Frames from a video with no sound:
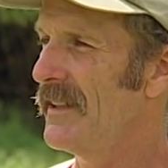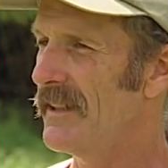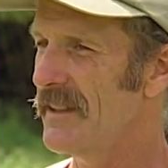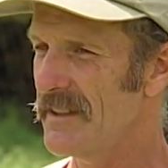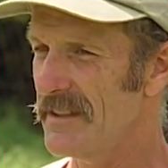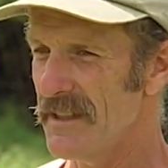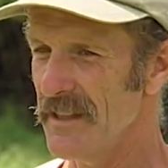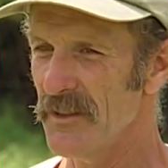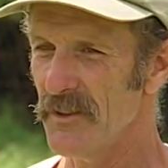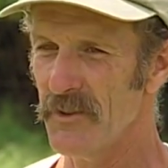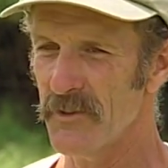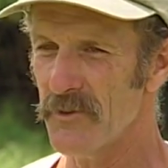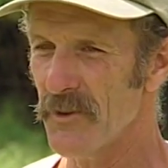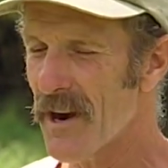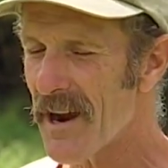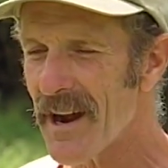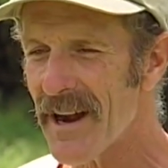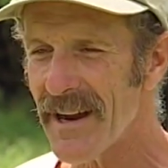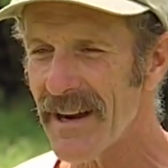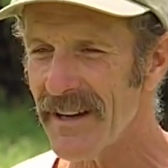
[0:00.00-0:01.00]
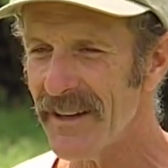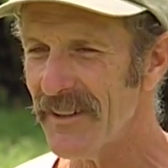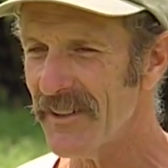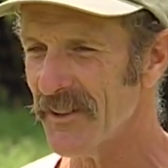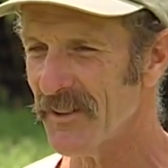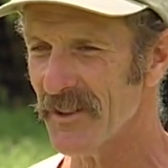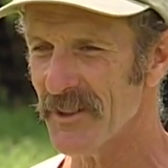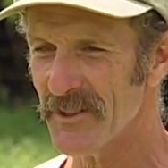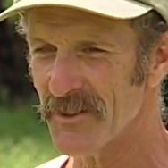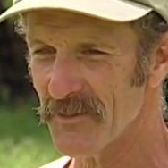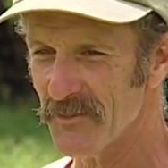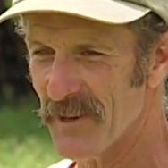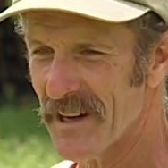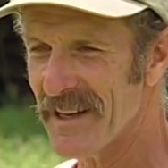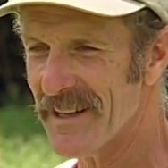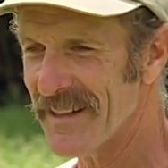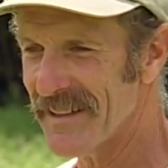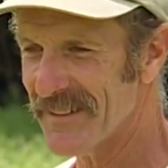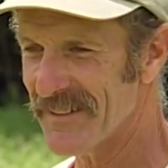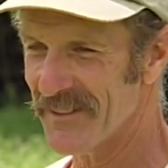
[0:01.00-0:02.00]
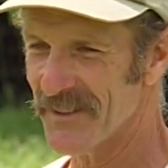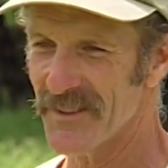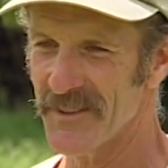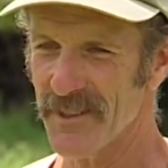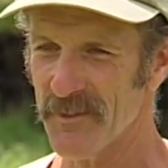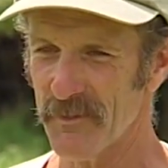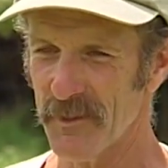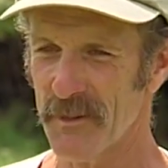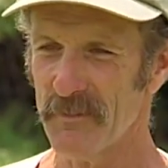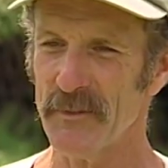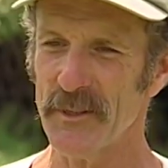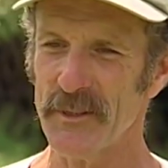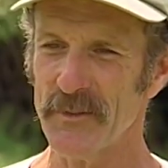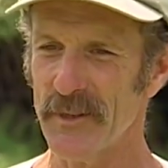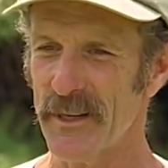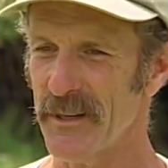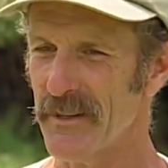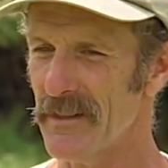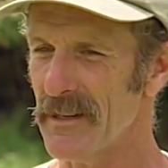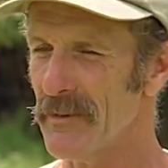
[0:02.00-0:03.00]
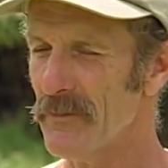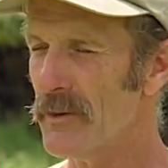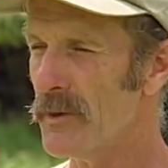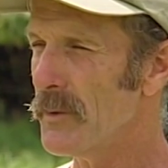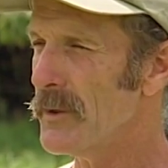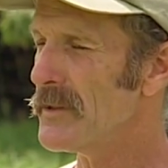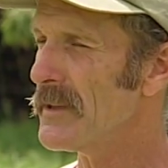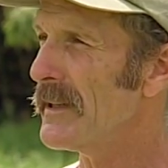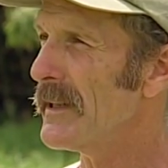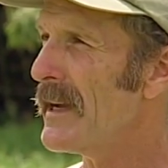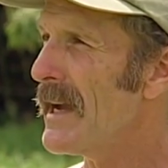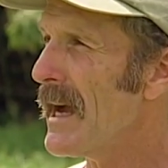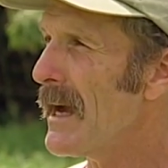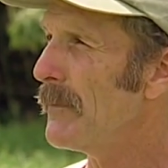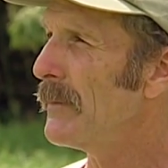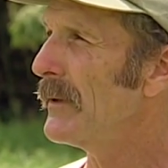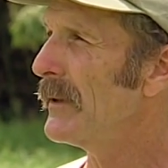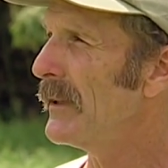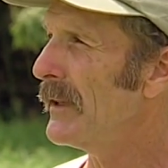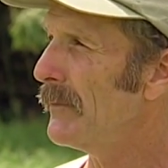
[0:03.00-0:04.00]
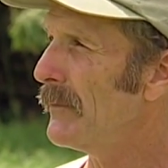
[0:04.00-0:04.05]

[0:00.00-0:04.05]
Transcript: It's either dry or it's wet or it's somewhere in between. You never know what's going to happen.